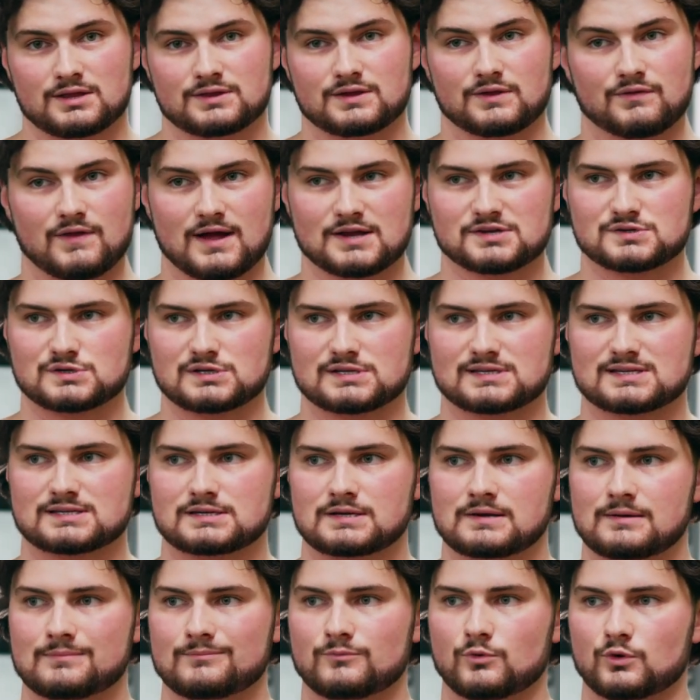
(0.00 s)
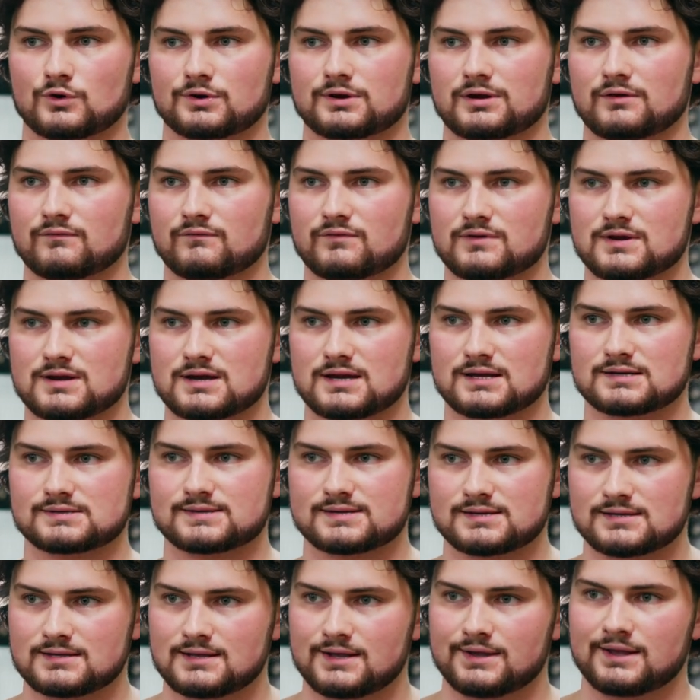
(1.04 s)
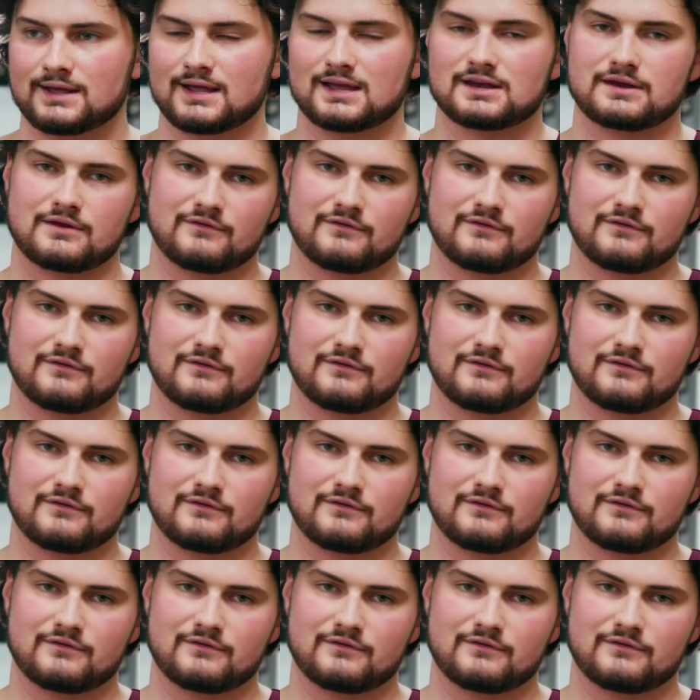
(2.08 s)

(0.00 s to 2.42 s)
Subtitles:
that that's just more convenient and